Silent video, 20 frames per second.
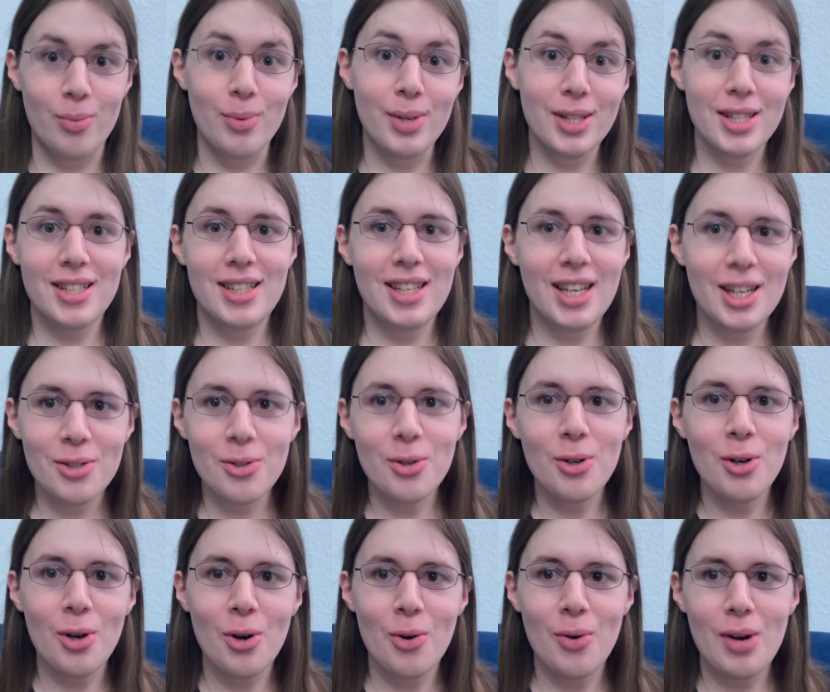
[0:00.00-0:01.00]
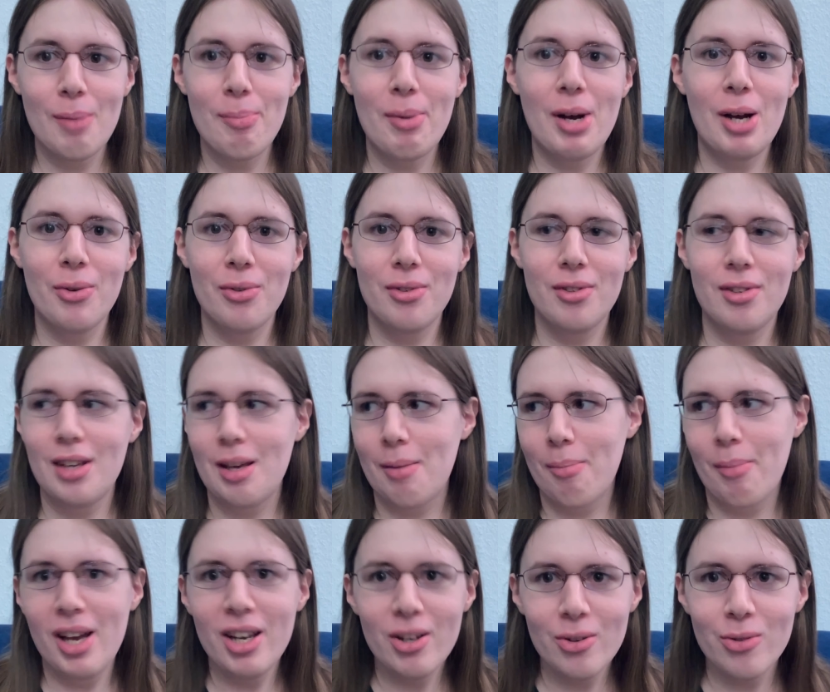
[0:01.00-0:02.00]
What's there to know about a
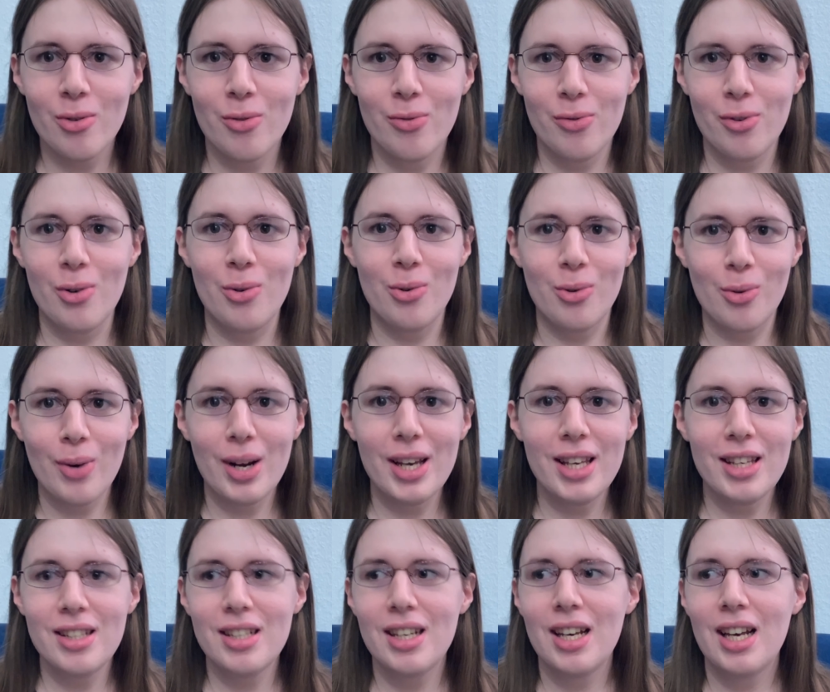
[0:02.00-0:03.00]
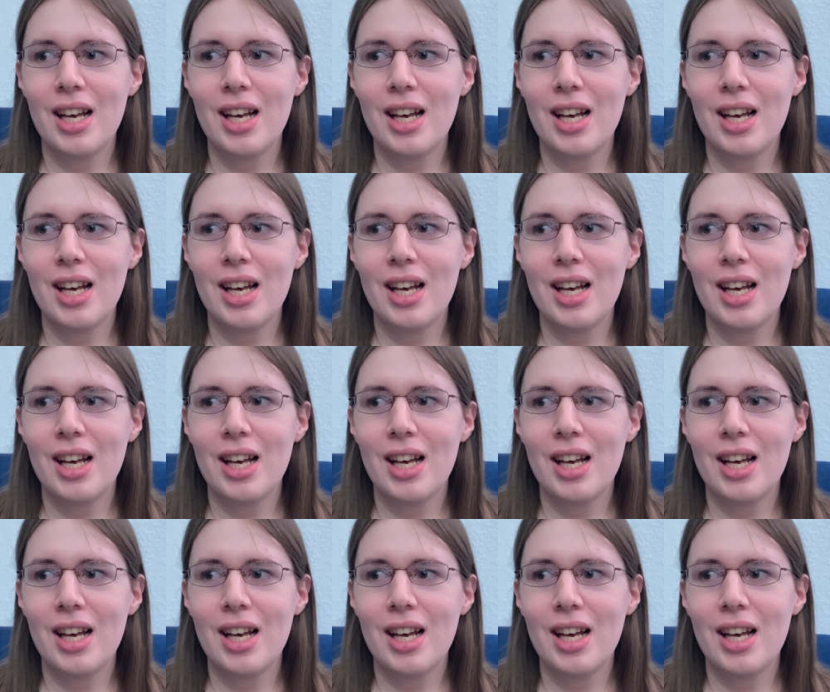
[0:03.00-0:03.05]
microphone, right?